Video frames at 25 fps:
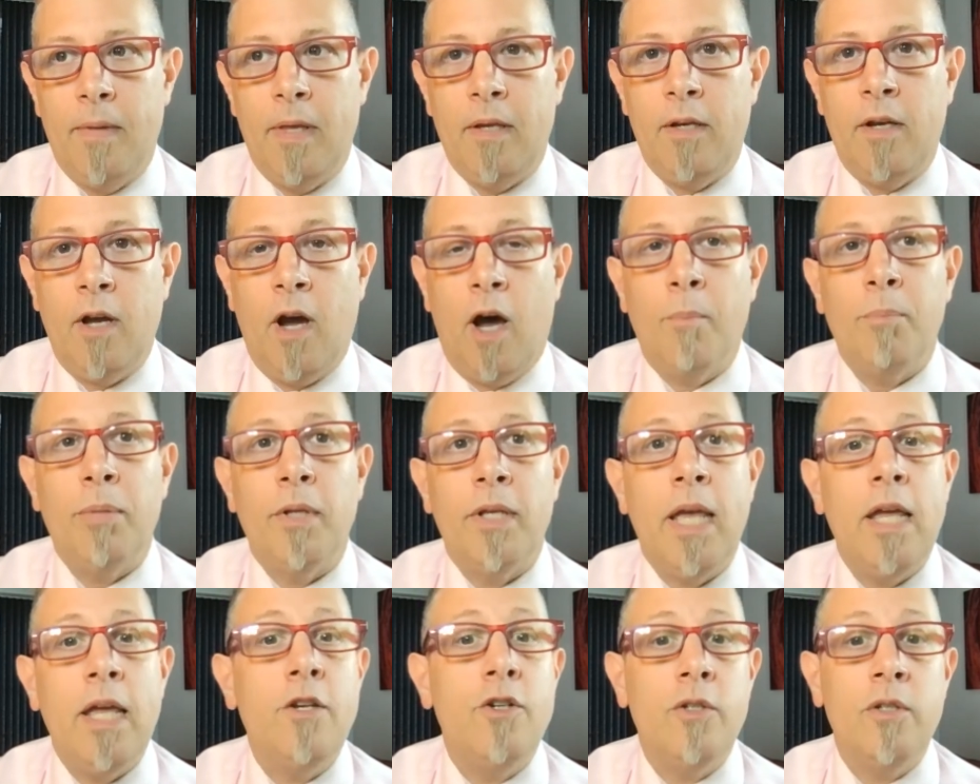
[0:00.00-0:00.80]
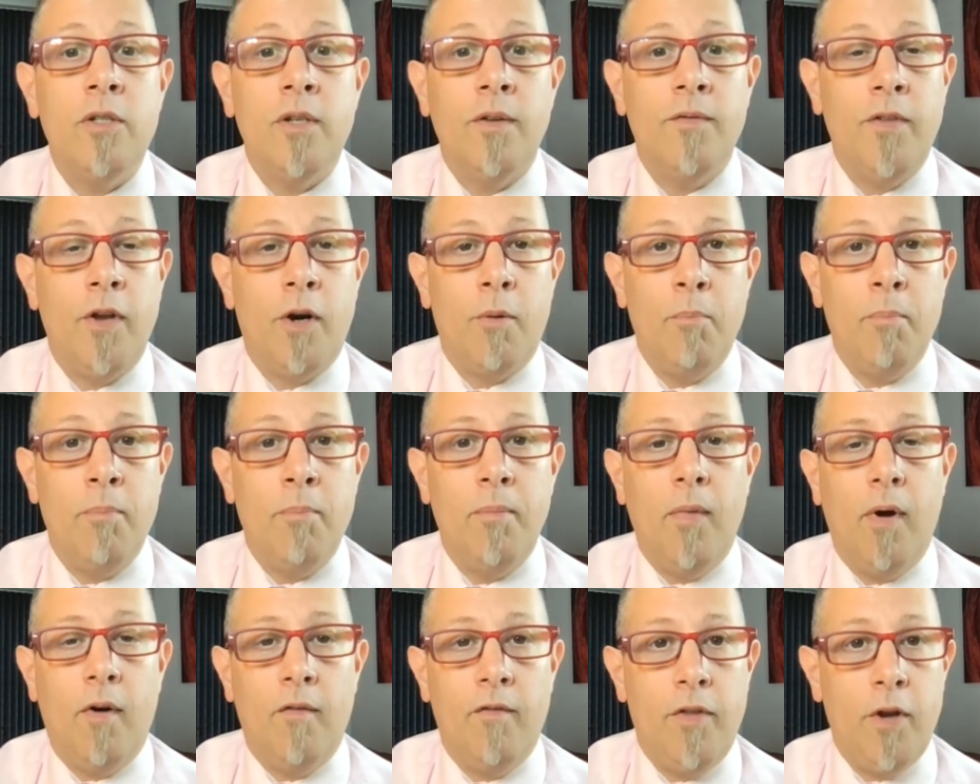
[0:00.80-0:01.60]
complications of
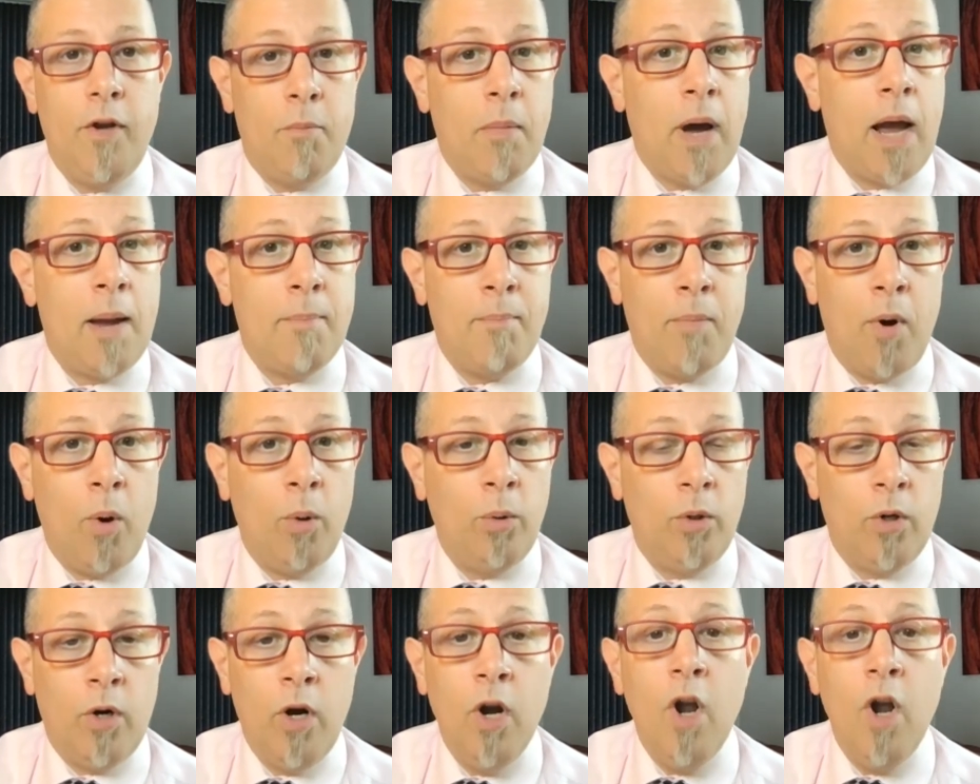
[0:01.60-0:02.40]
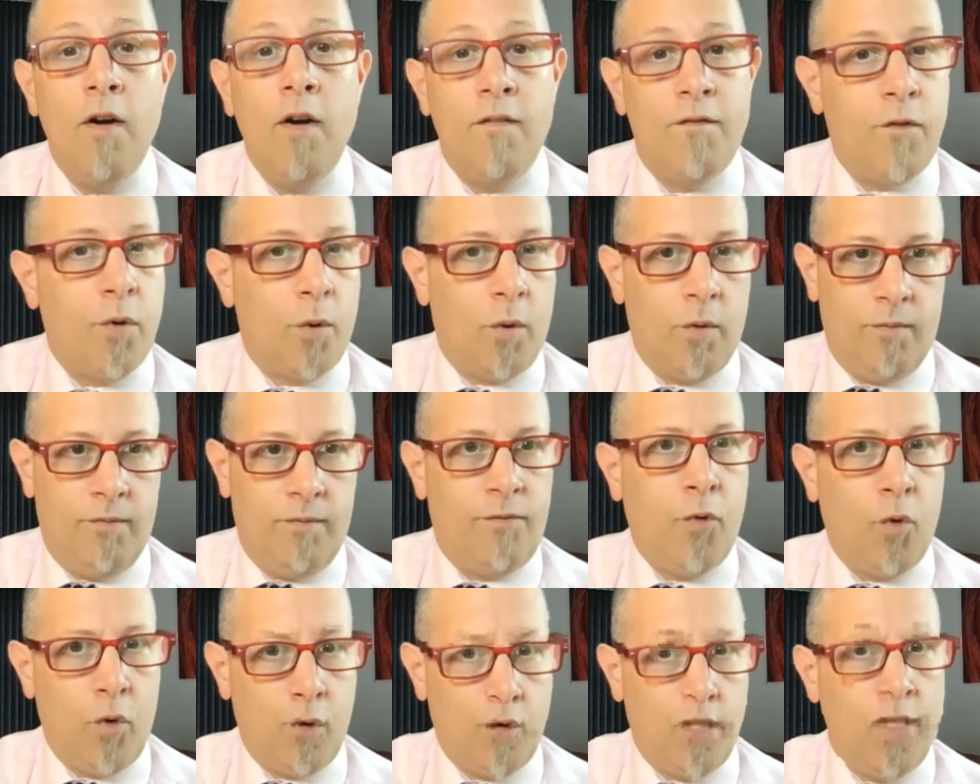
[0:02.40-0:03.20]
their bipolar
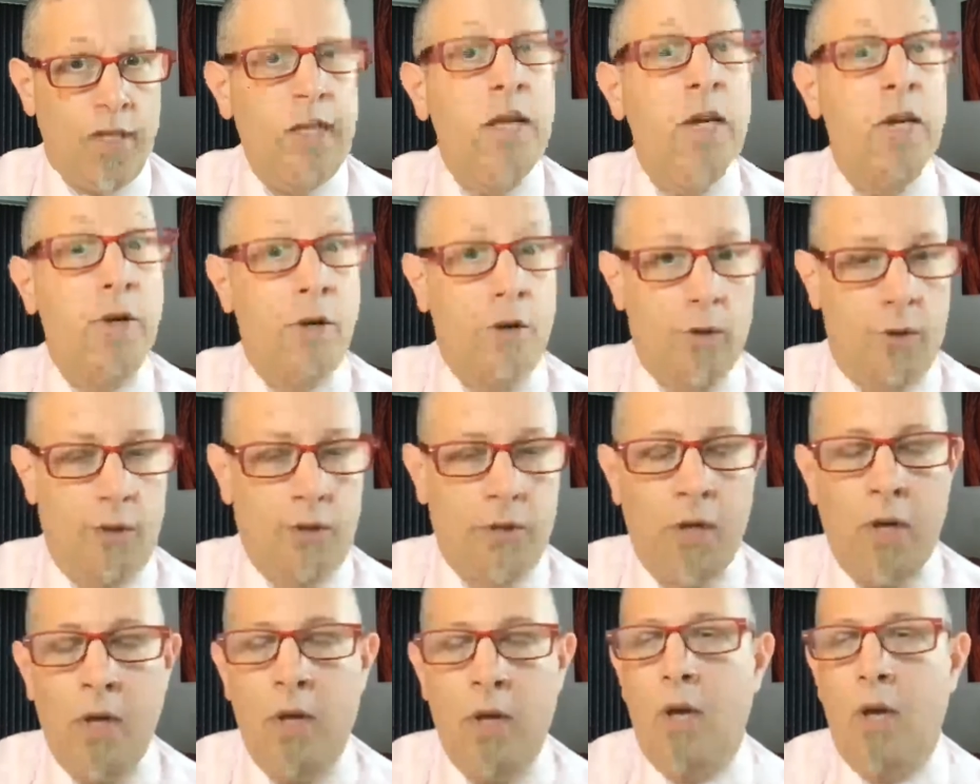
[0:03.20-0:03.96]
for years,